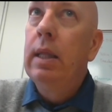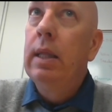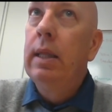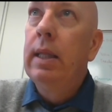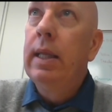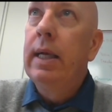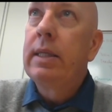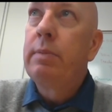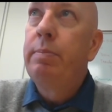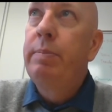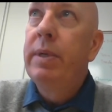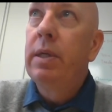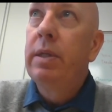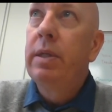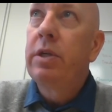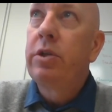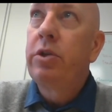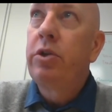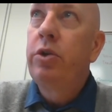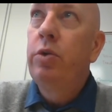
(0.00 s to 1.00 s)
let's build
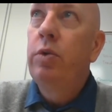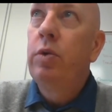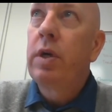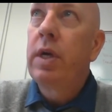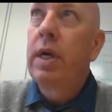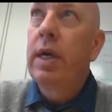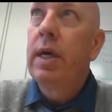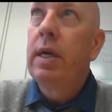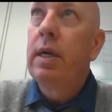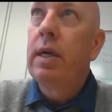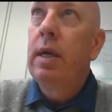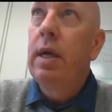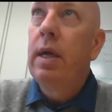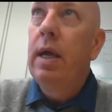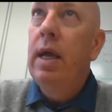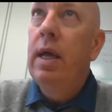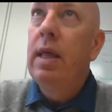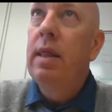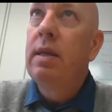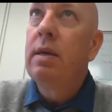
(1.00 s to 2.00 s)
this toolkit
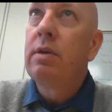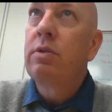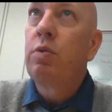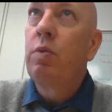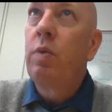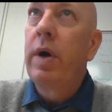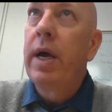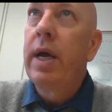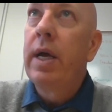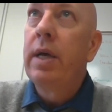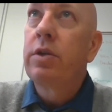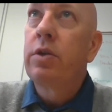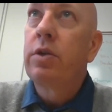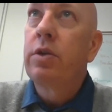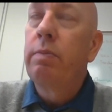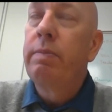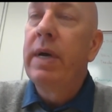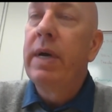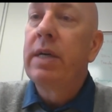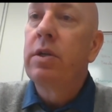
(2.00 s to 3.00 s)
in this way so
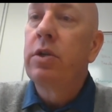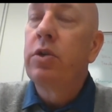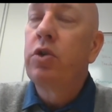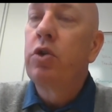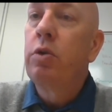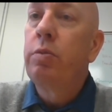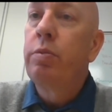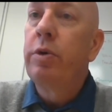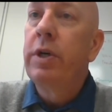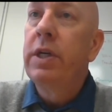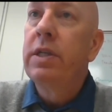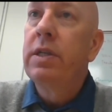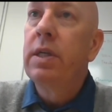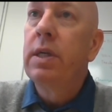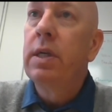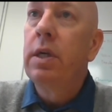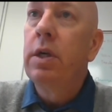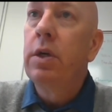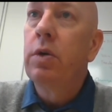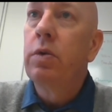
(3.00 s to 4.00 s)
it makes it super easy
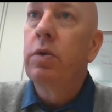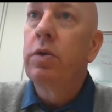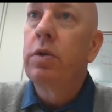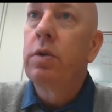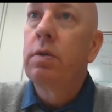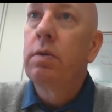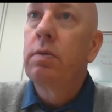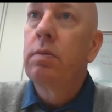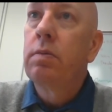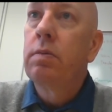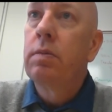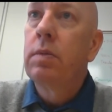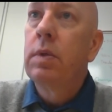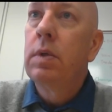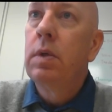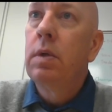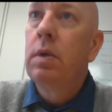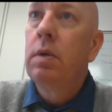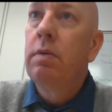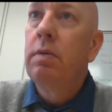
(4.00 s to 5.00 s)
to use.
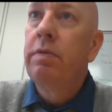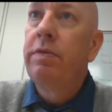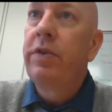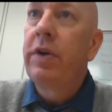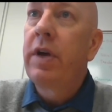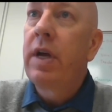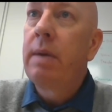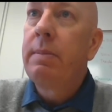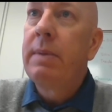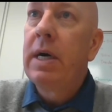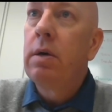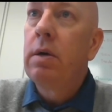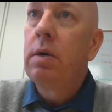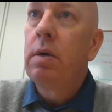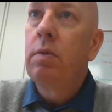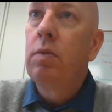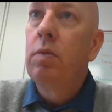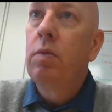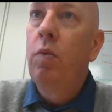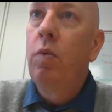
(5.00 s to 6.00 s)
Forget about
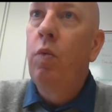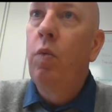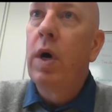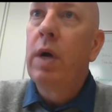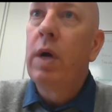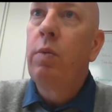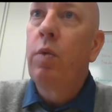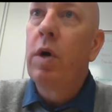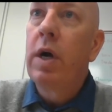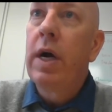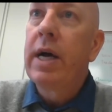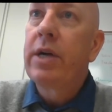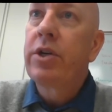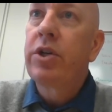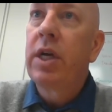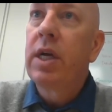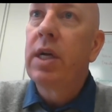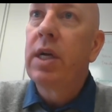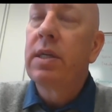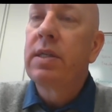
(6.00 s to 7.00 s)
what we're
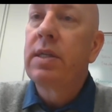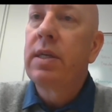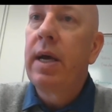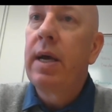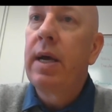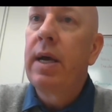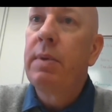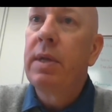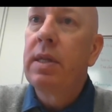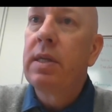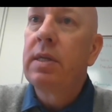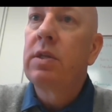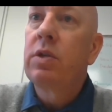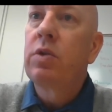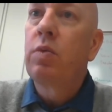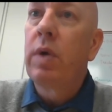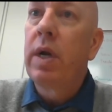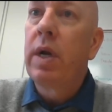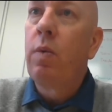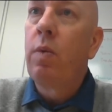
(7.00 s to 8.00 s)
actually going to say, but this
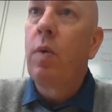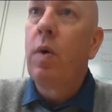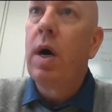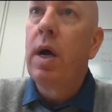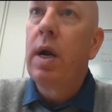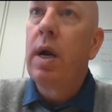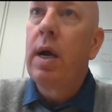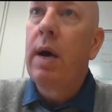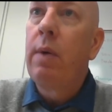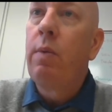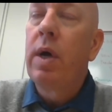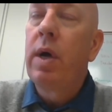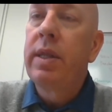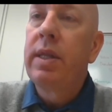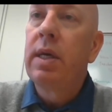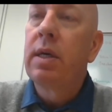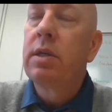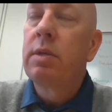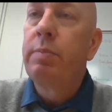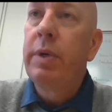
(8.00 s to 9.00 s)
is what I want. I want
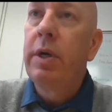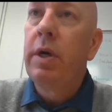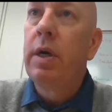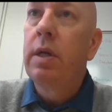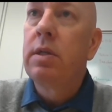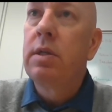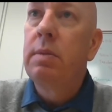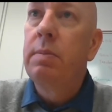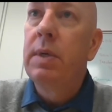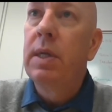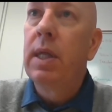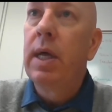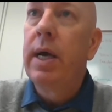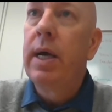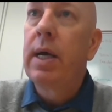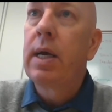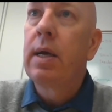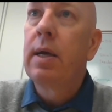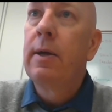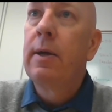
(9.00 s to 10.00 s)
the experience to be
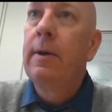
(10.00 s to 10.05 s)
like.